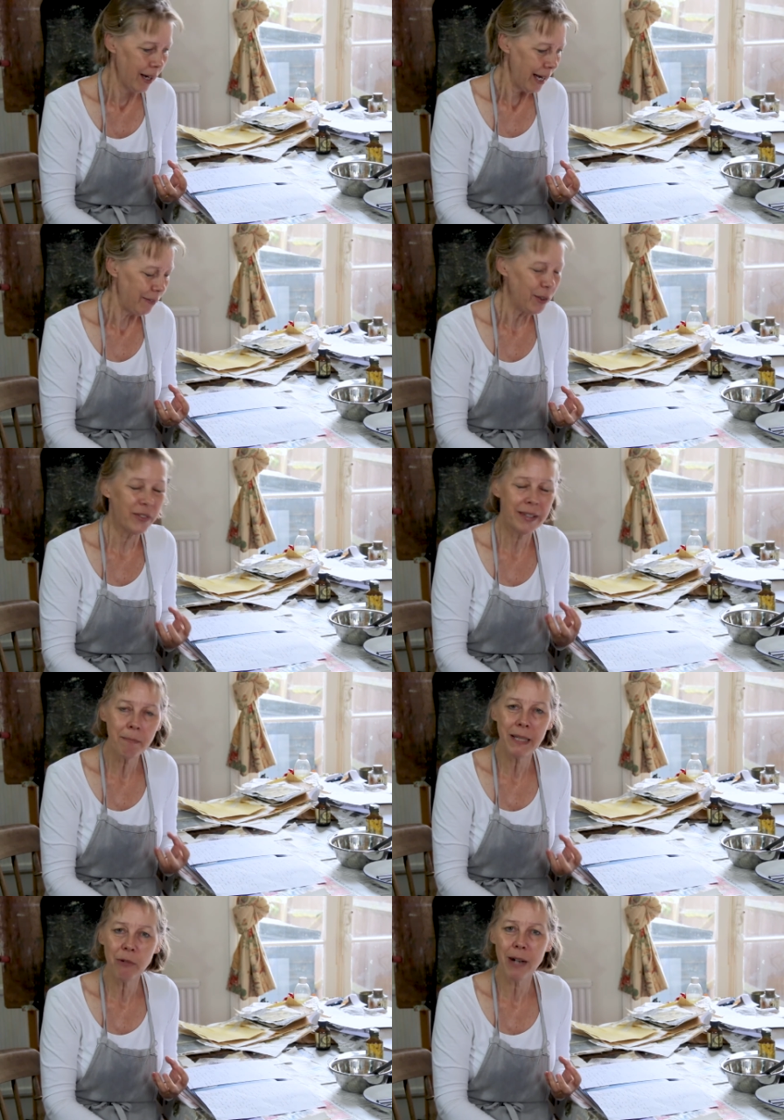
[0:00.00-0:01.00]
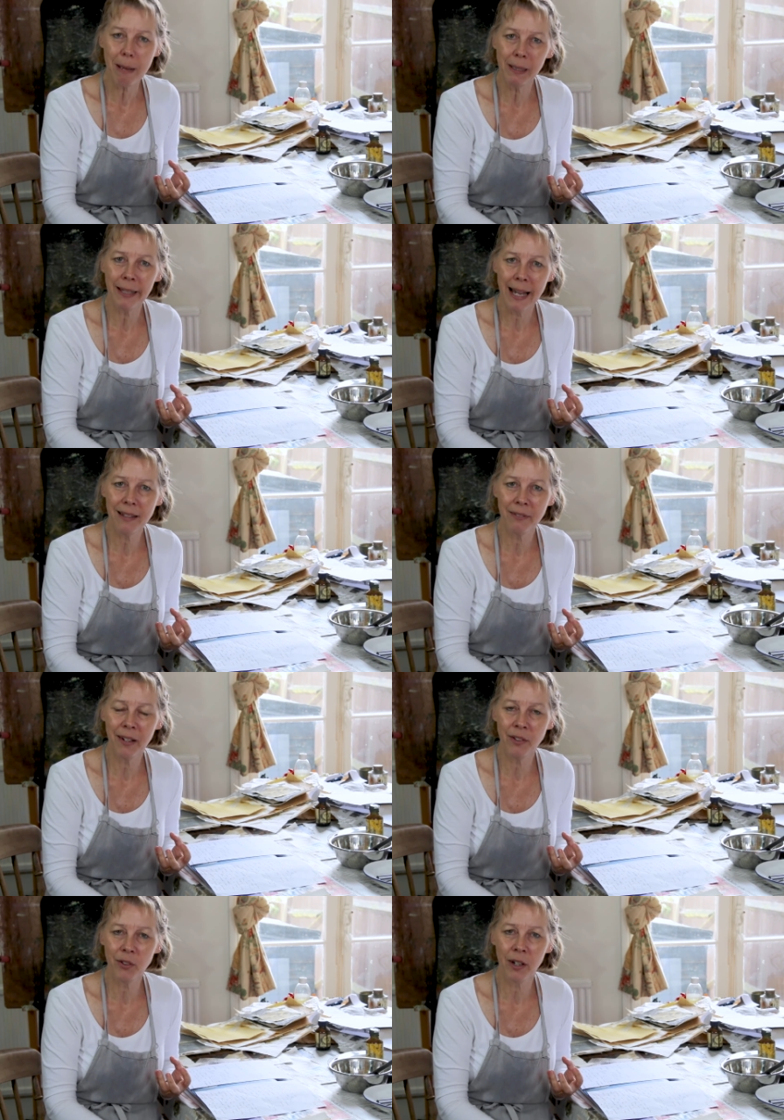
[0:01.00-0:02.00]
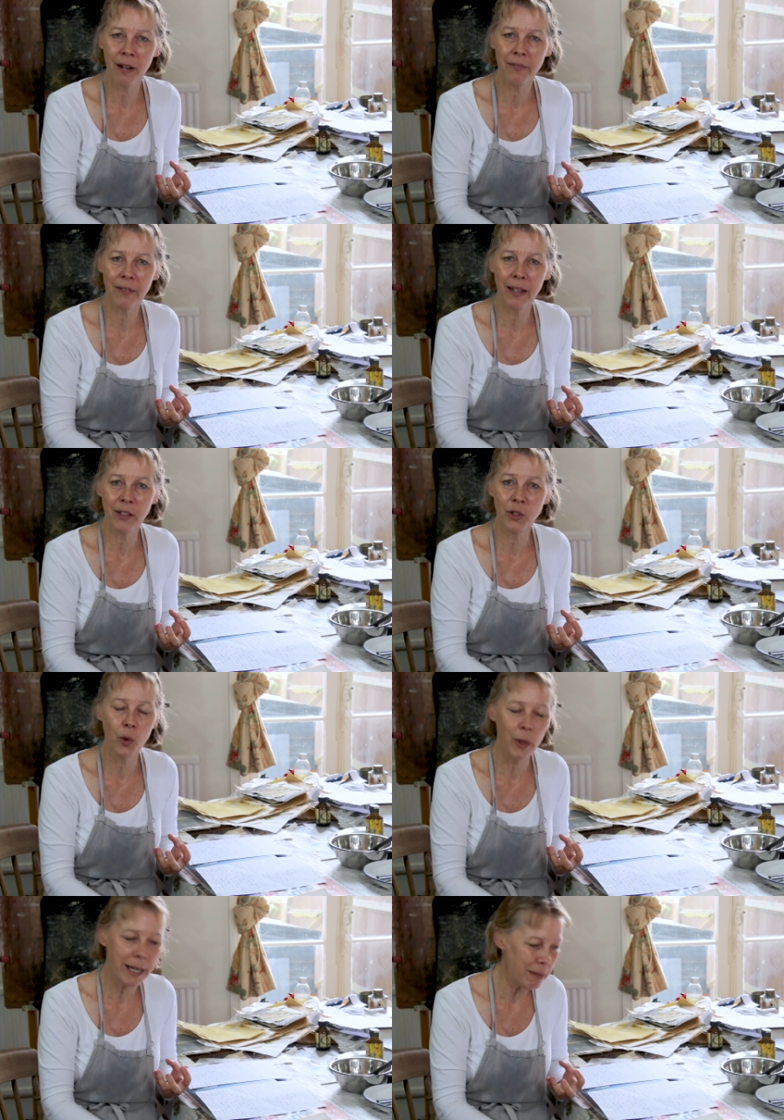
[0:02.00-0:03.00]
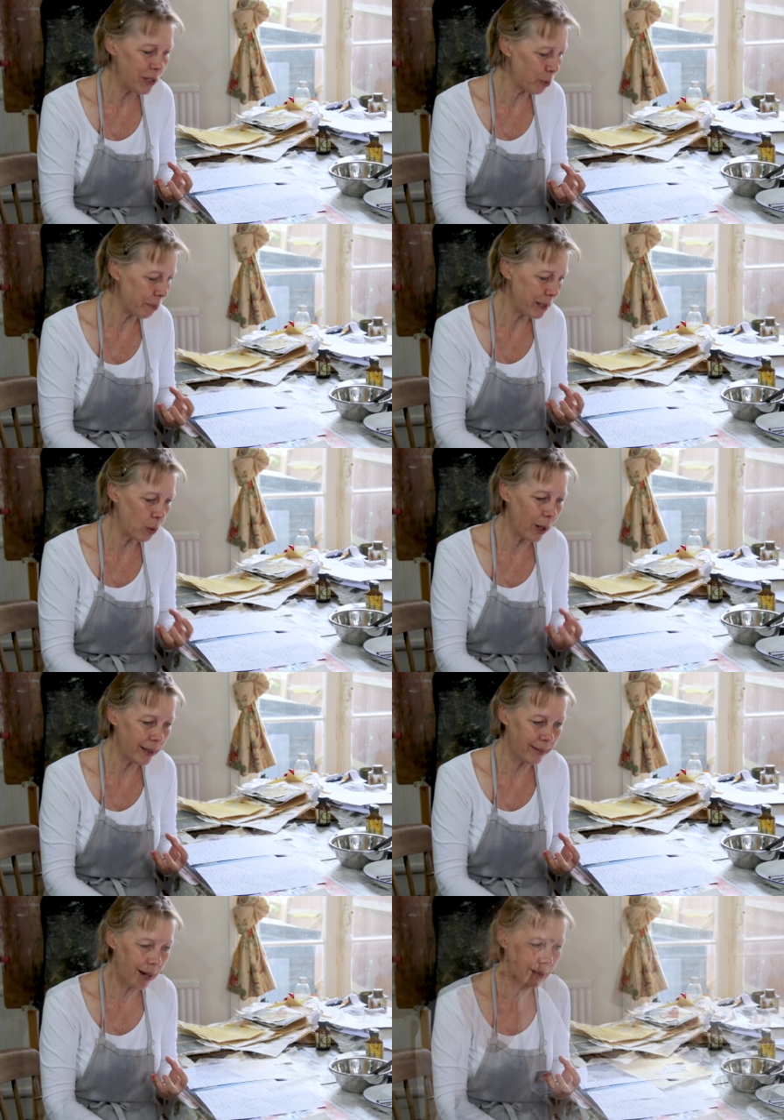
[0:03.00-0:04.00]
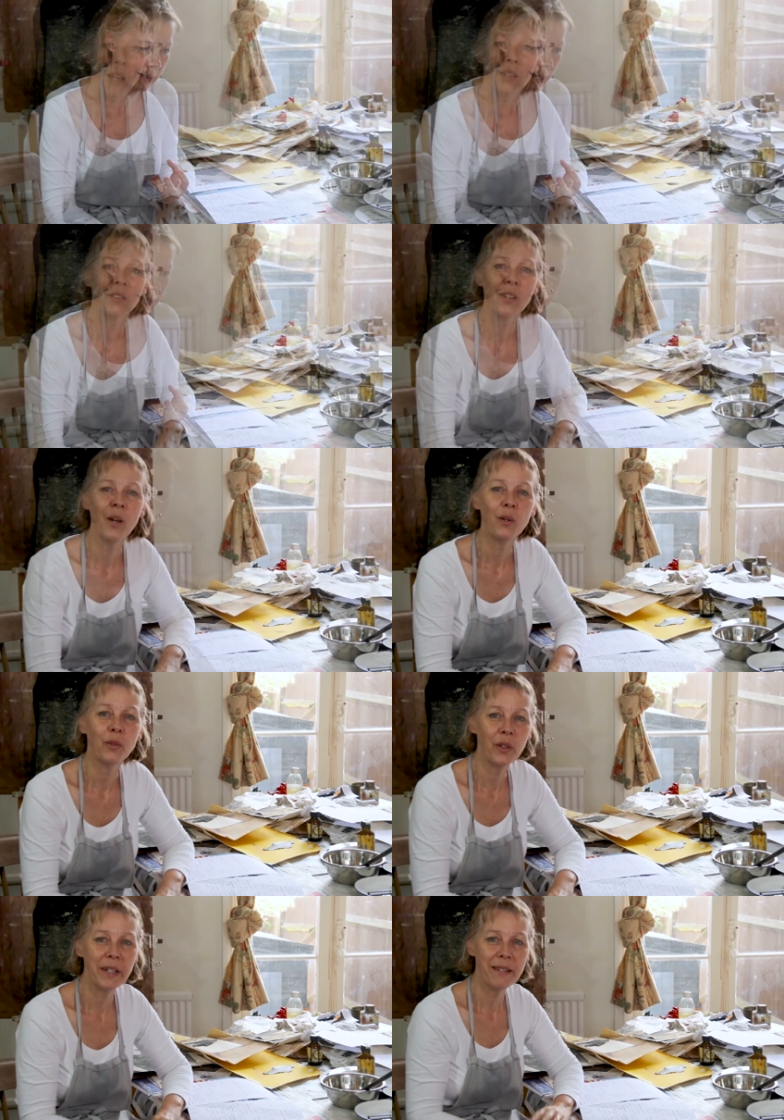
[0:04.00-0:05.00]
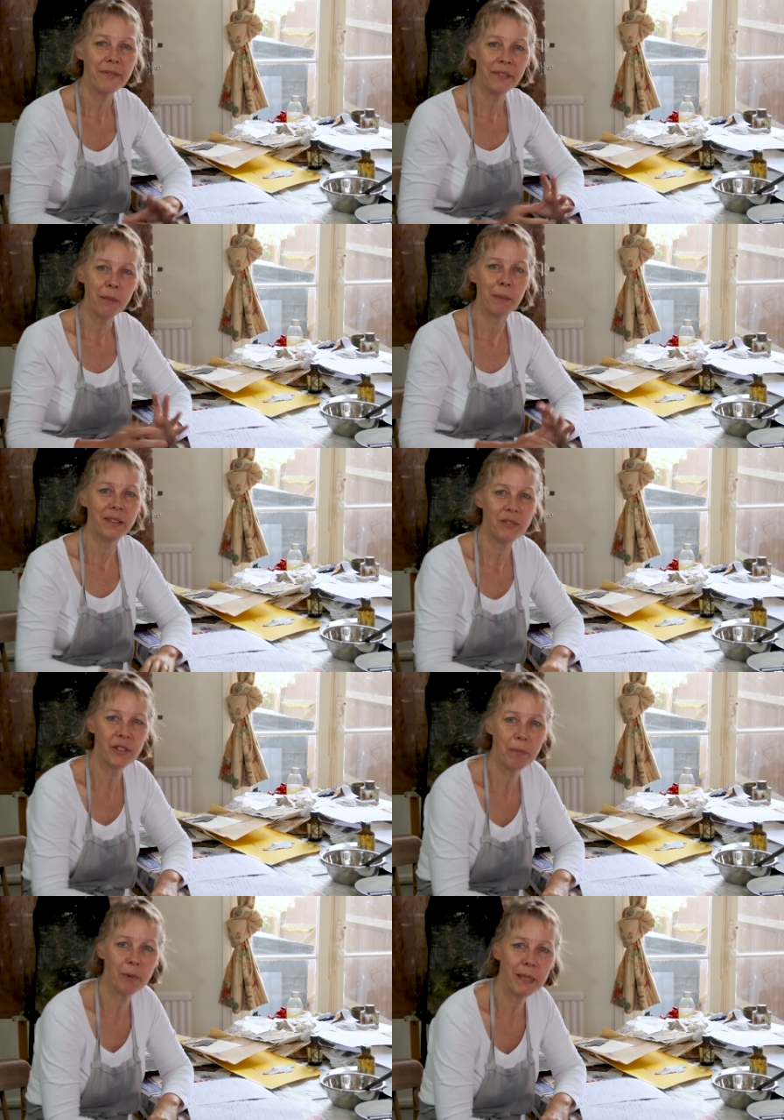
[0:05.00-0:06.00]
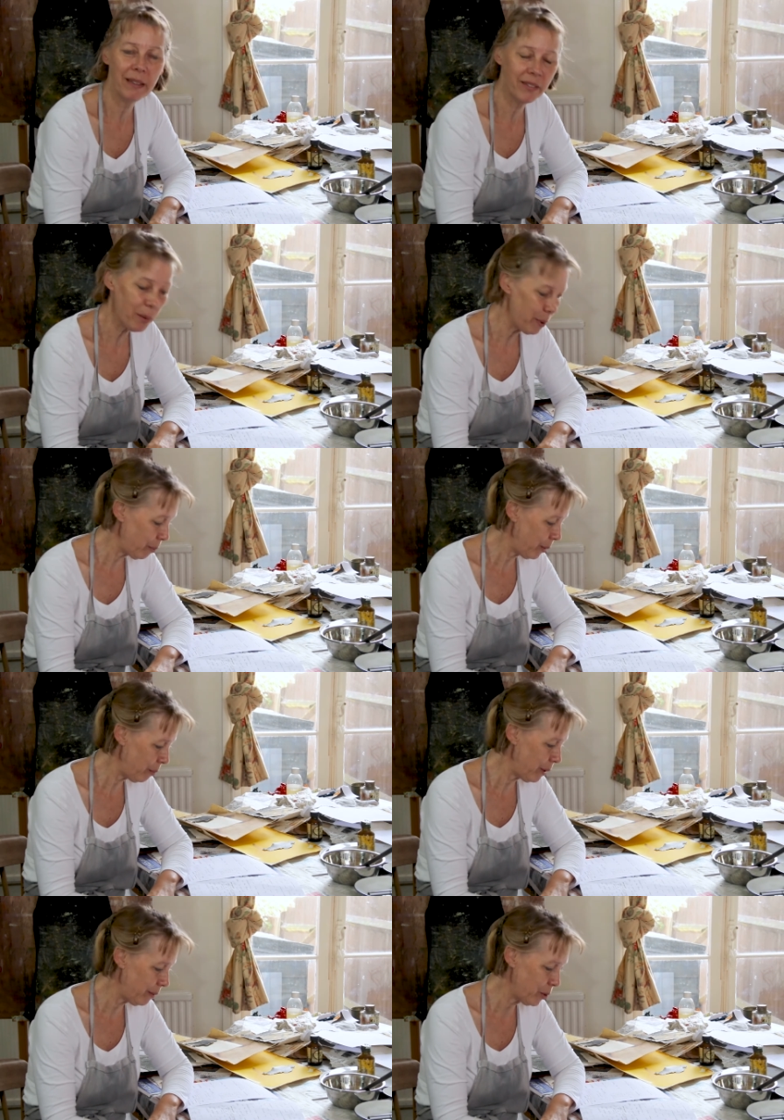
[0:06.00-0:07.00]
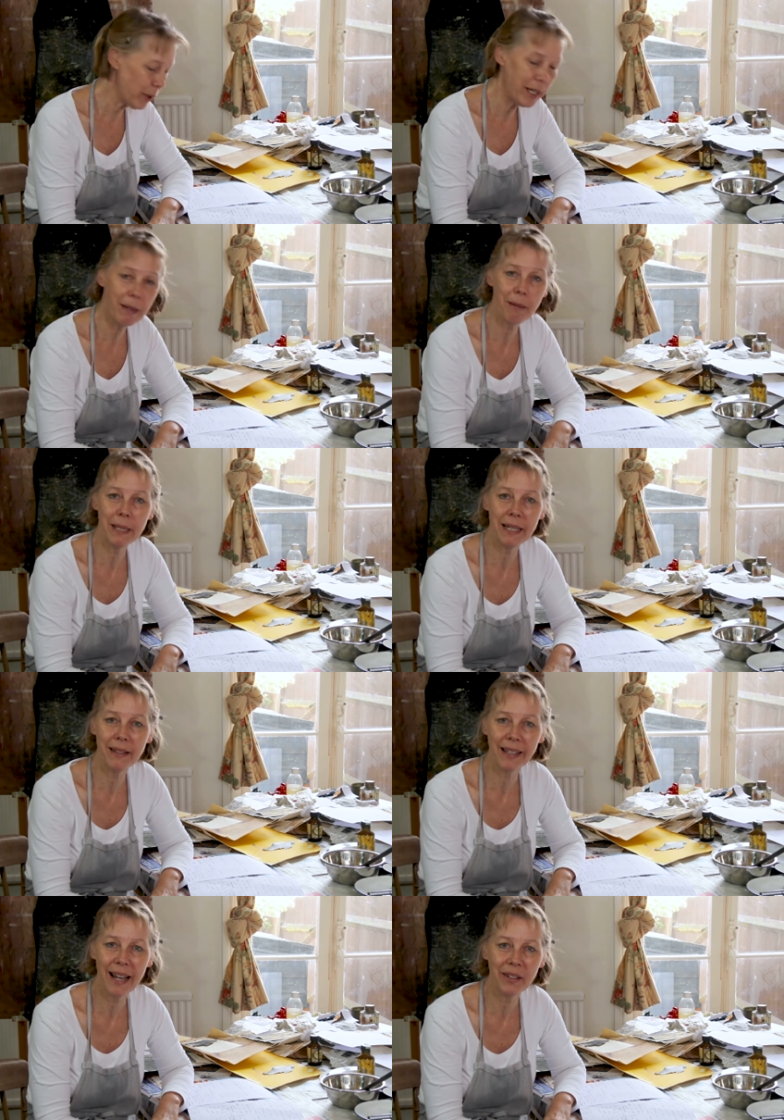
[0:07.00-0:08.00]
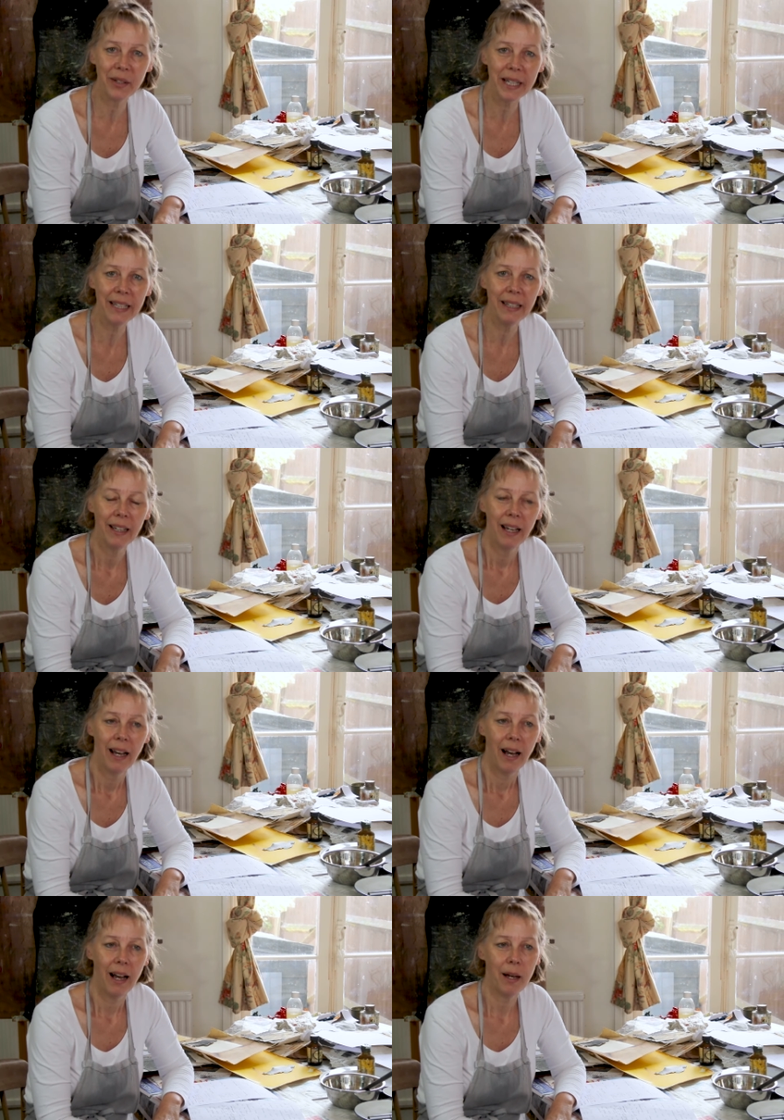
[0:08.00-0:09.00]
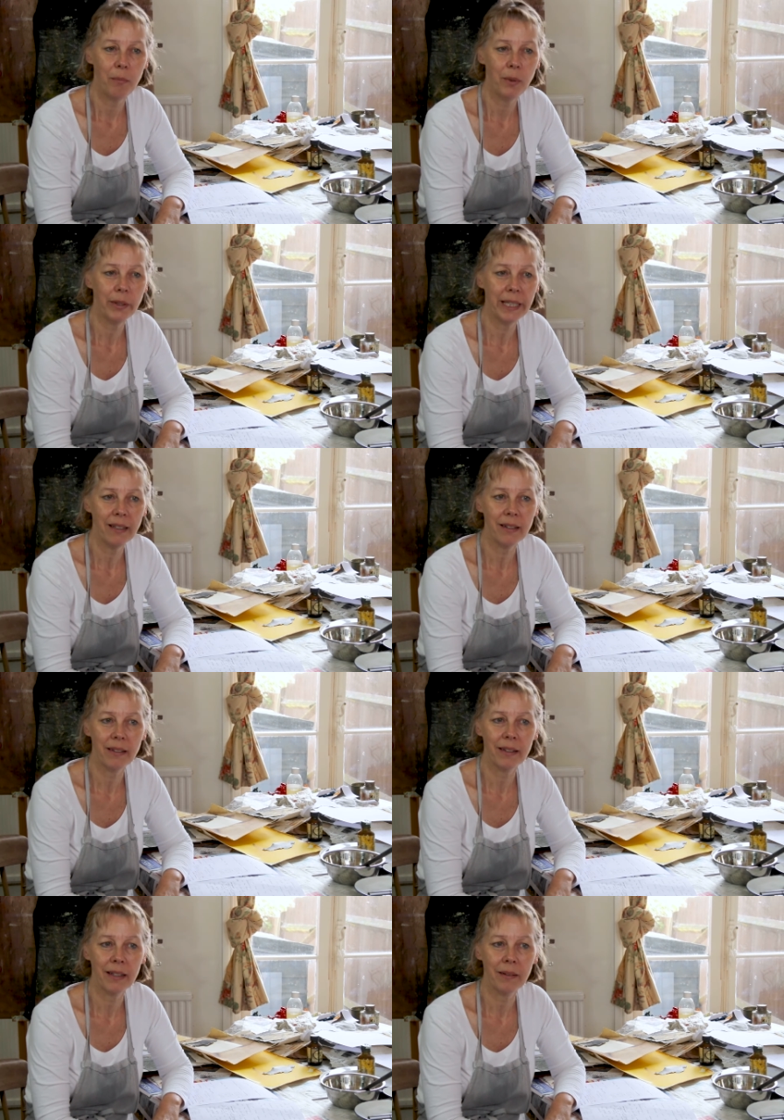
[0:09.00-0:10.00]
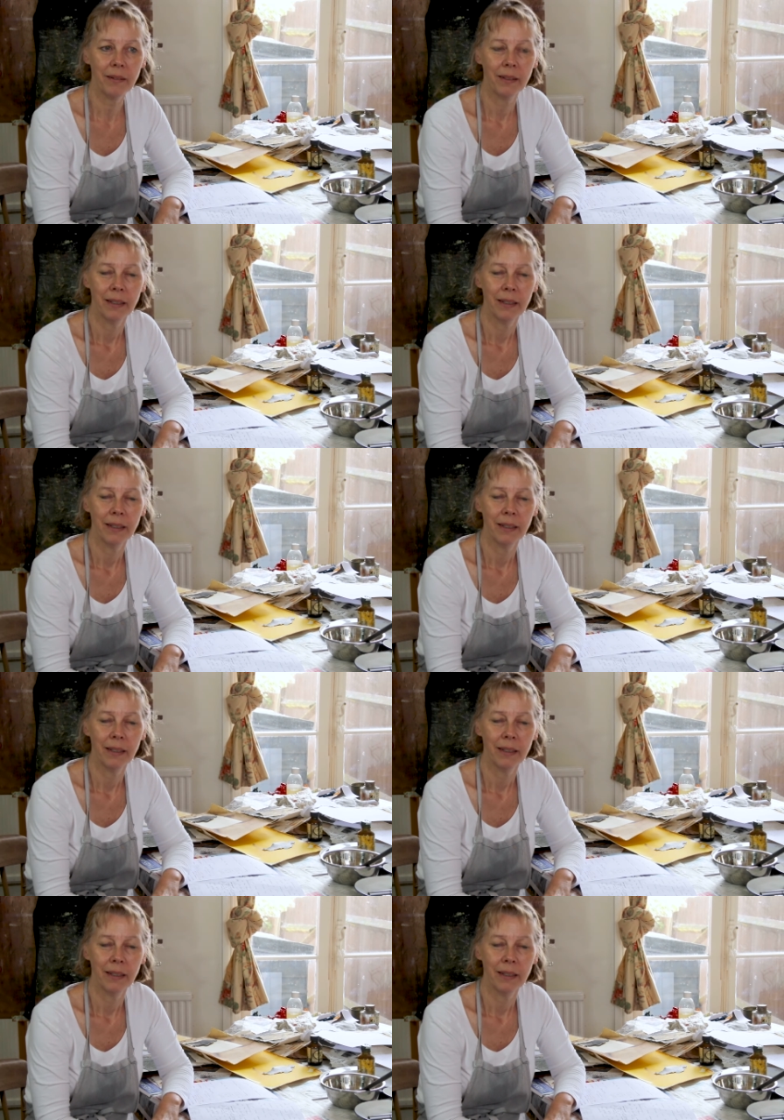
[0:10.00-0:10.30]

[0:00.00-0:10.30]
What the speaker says: If you simply replicate the photograph, your image will be quite dull. So, sorry, the film might have jumped a bit. So we're talking about being in the gallery, looking at the